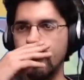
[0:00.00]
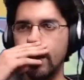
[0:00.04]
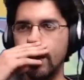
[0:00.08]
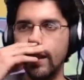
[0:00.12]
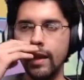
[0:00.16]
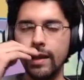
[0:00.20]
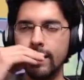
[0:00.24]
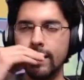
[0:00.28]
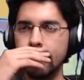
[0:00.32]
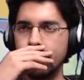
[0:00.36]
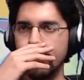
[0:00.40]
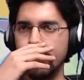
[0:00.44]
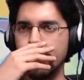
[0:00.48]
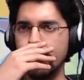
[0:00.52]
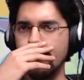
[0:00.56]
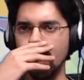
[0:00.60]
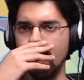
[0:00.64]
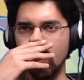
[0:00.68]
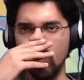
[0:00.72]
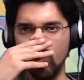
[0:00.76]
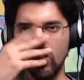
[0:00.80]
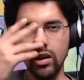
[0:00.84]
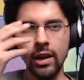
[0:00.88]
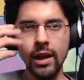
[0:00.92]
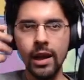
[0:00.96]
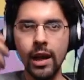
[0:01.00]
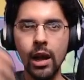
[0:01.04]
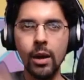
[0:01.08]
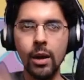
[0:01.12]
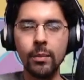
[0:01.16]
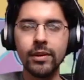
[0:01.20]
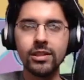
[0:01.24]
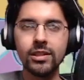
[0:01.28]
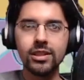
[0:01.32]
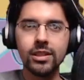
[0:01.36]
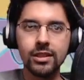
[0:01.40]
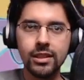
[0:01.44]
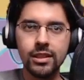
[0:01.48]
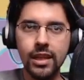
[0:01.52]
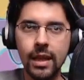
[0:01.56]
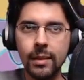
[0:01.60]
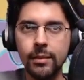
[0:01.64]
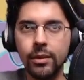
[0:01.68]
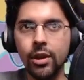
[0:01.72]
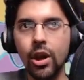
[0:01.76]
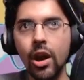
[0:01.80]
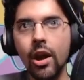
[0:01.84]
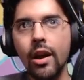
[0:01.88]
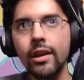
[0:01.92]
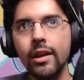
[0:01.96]
and how much this
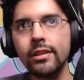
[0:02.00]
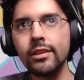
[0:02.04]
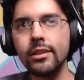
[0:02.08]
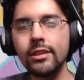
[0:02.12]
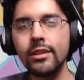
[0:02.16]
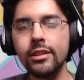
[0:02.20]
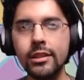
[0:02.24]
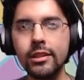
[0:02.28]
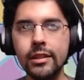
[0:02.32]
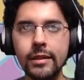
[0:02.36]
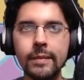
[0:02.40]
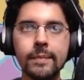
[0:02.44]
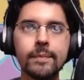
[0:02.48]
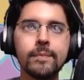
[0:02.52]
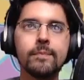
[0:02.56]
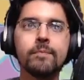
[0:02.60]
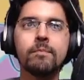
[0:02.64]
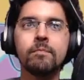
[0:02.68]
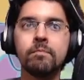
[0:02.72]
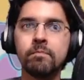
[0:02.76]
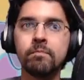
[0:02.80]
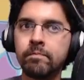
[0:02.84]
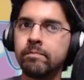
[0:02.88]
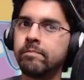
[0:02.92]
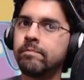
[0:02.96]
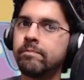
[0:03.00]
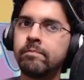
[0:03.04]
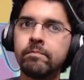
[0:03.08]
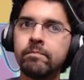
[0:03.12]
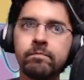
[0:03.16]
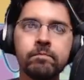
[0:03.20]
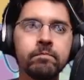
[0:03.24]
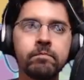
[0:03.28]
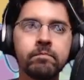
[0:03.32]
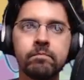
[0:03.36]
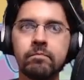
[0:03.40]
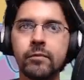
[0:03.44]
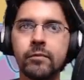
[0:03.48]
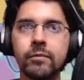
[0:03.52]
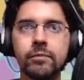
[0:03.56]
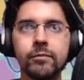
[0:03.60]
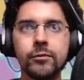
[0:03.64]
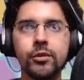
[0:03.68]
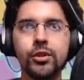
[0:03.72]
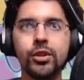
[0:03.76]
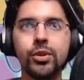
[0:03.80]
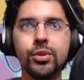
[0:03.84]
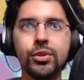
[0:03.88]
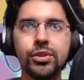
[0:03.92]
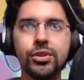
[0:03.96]
game costs, 2